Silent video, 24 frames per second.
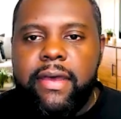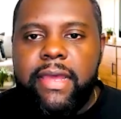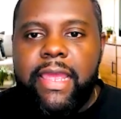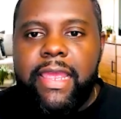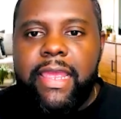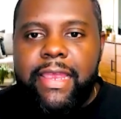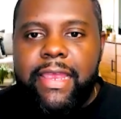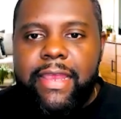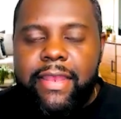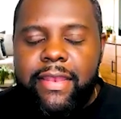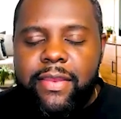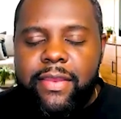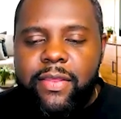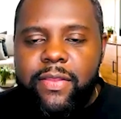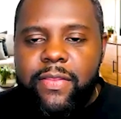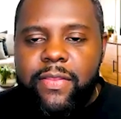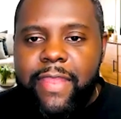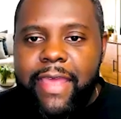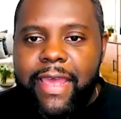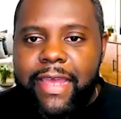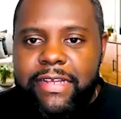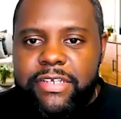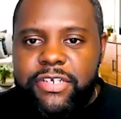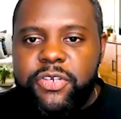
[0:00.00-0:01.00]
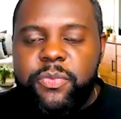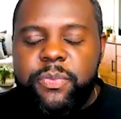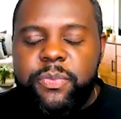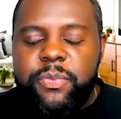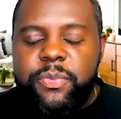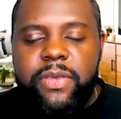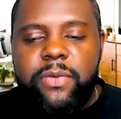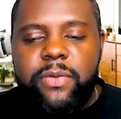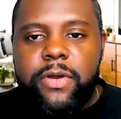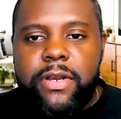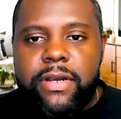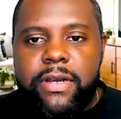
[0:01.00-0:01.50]
And that should
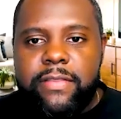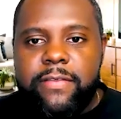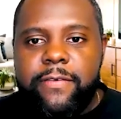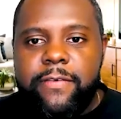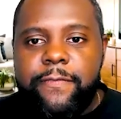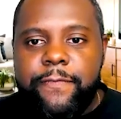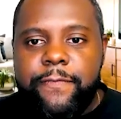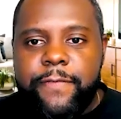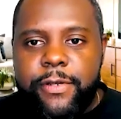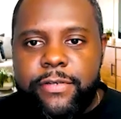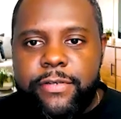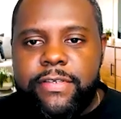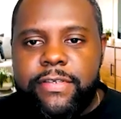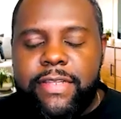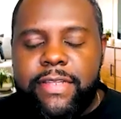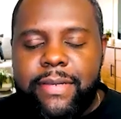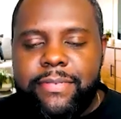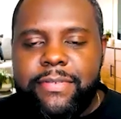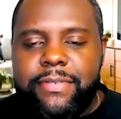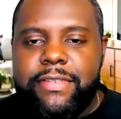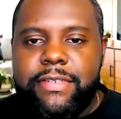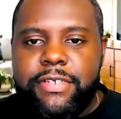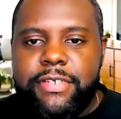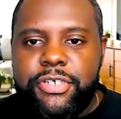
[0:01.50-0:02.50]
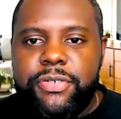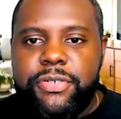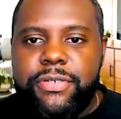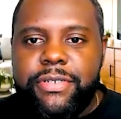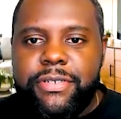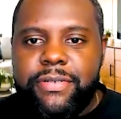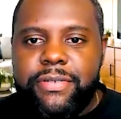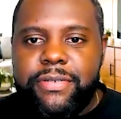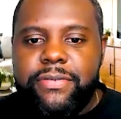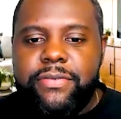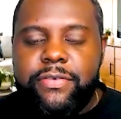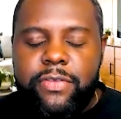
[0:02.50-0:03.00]
be one of the first steps that you
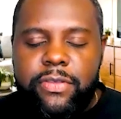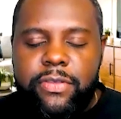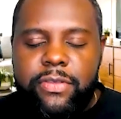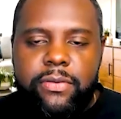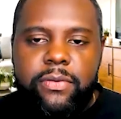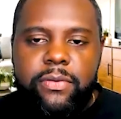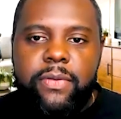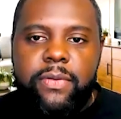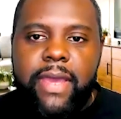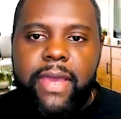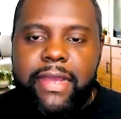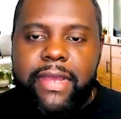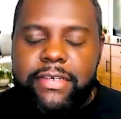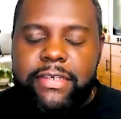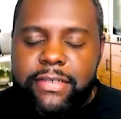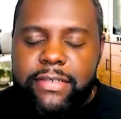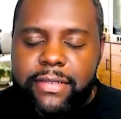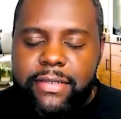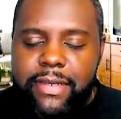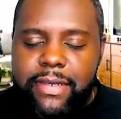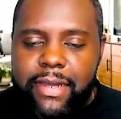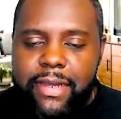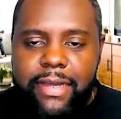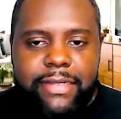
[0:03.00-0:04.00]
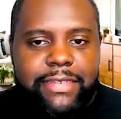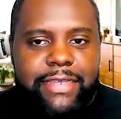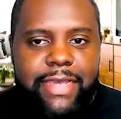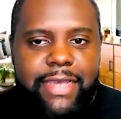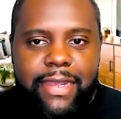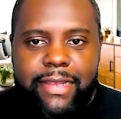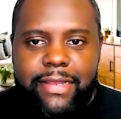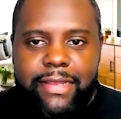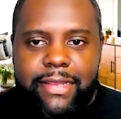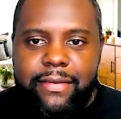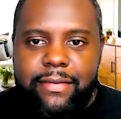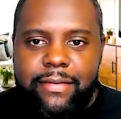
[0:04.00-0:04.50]
do. You actually
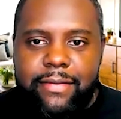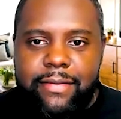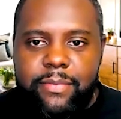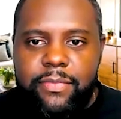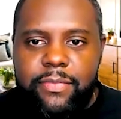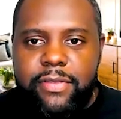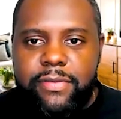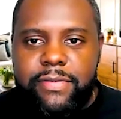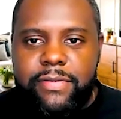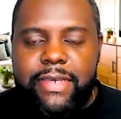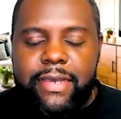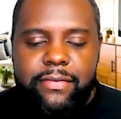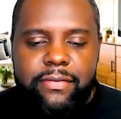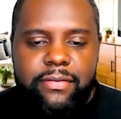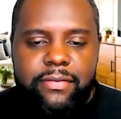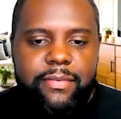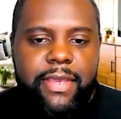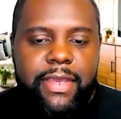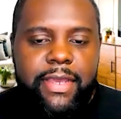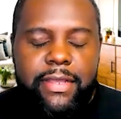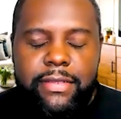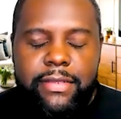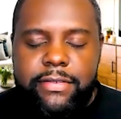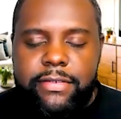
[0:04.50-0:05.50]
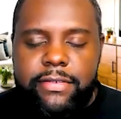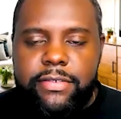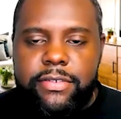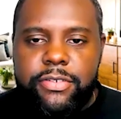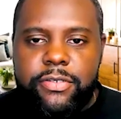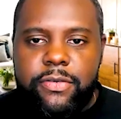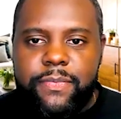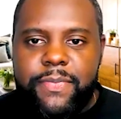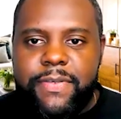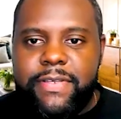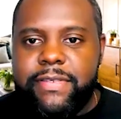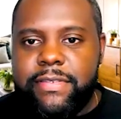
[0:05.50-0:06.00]
contact them. You tell them, hey, this is
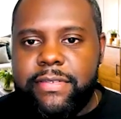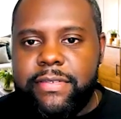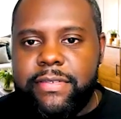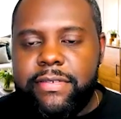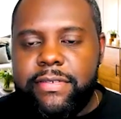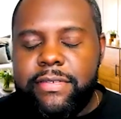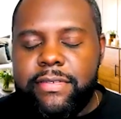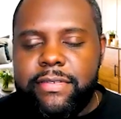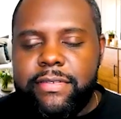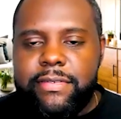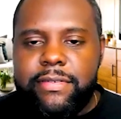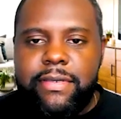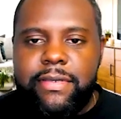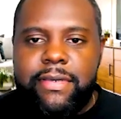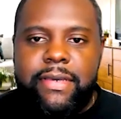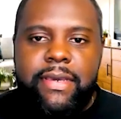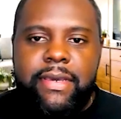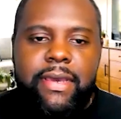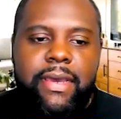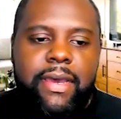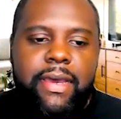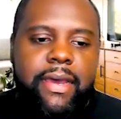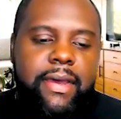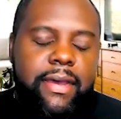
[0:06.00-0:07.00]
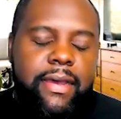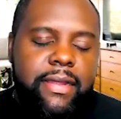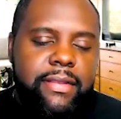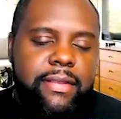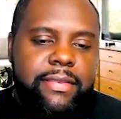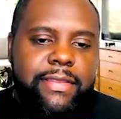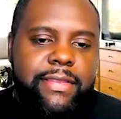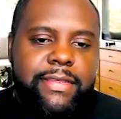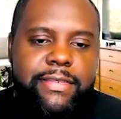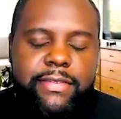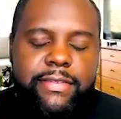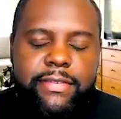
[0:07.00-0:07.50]
your business.
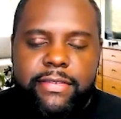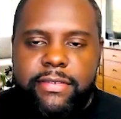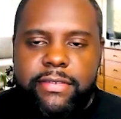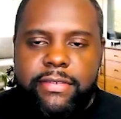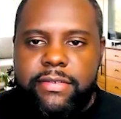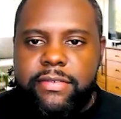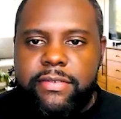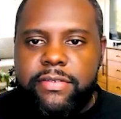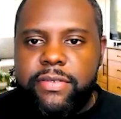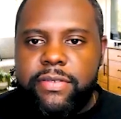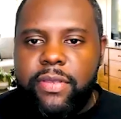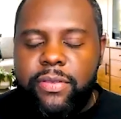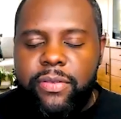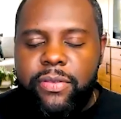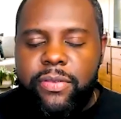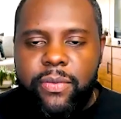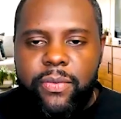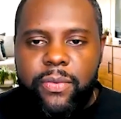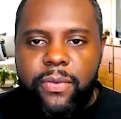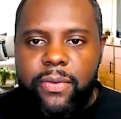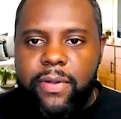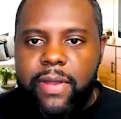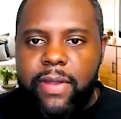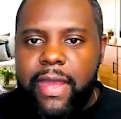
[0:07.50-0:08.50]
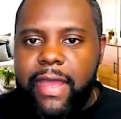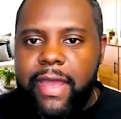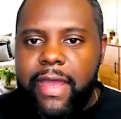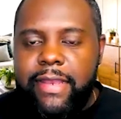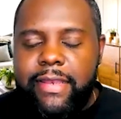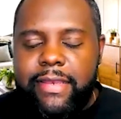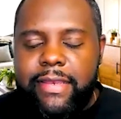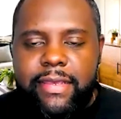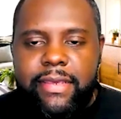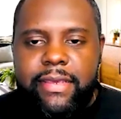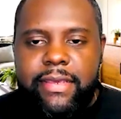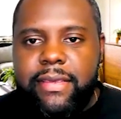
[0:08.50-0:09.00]
This is your
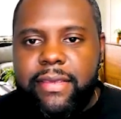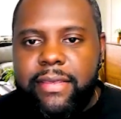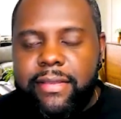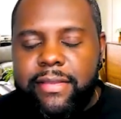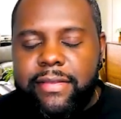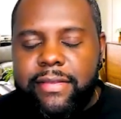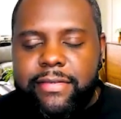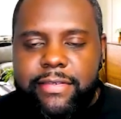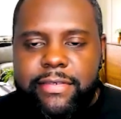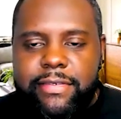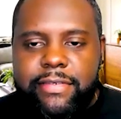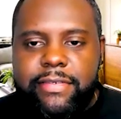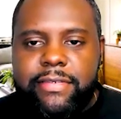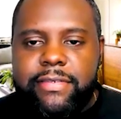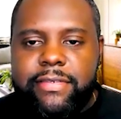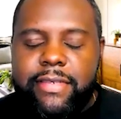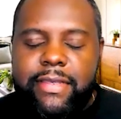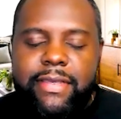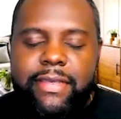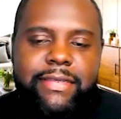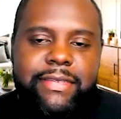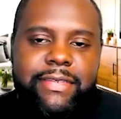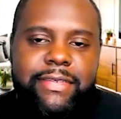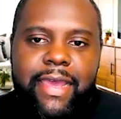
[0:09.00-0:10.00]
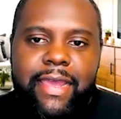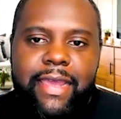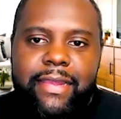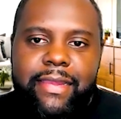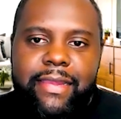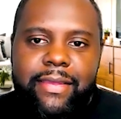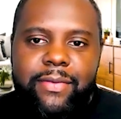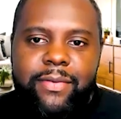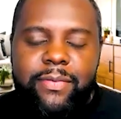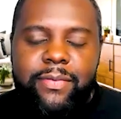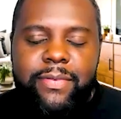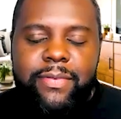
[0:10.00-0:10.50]
ID. This is
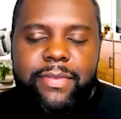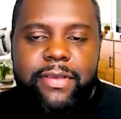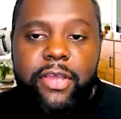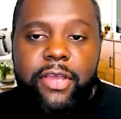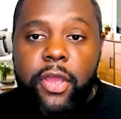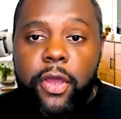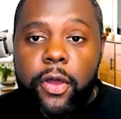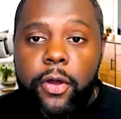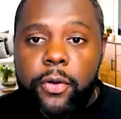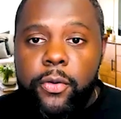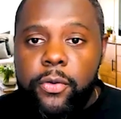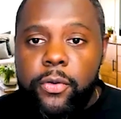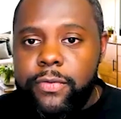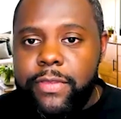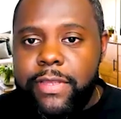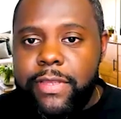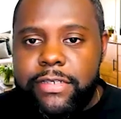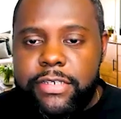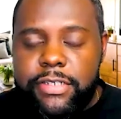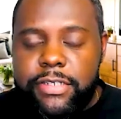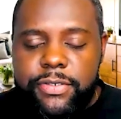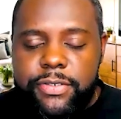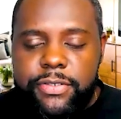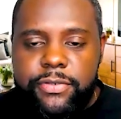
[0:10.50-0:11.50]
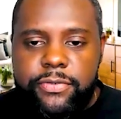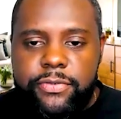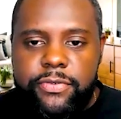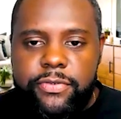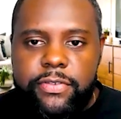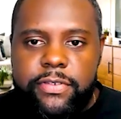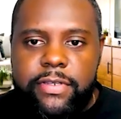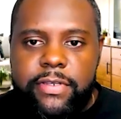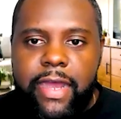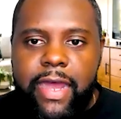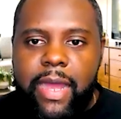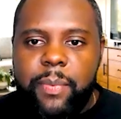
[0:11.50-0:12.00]
exactly the code that you
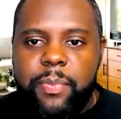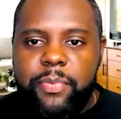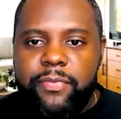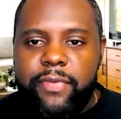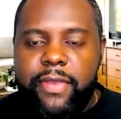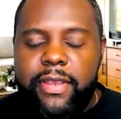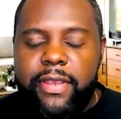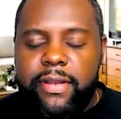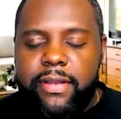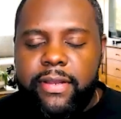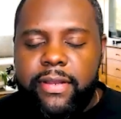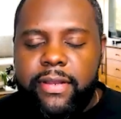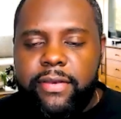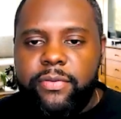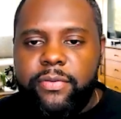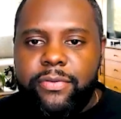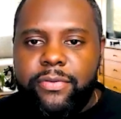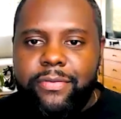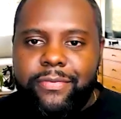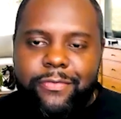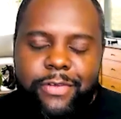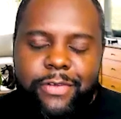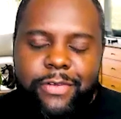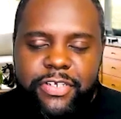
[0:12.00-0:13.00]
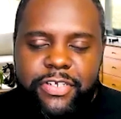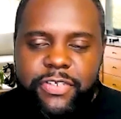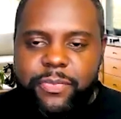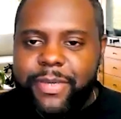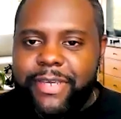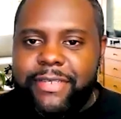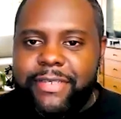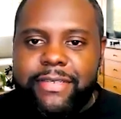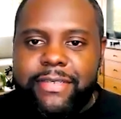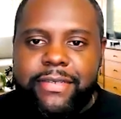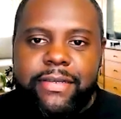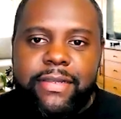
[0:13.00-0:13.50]
use to operate under, which is
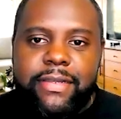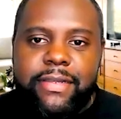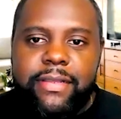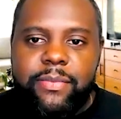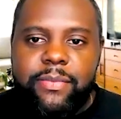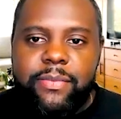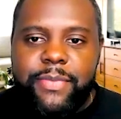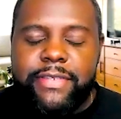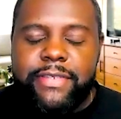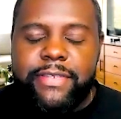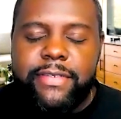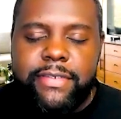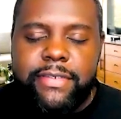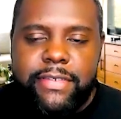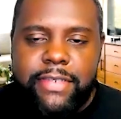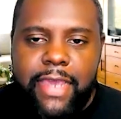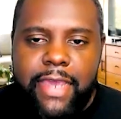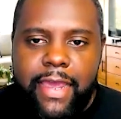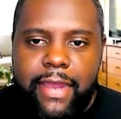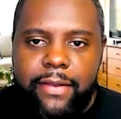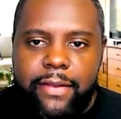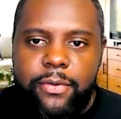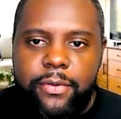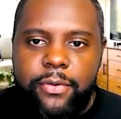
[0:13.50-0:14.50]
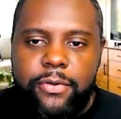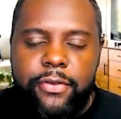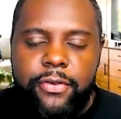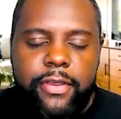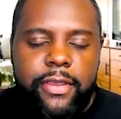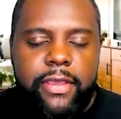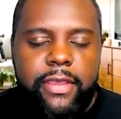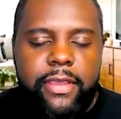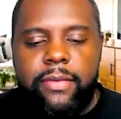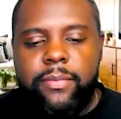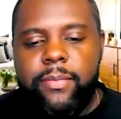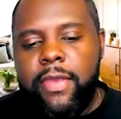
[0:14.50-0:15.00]
basically the business
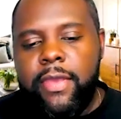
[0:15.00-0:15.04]
category.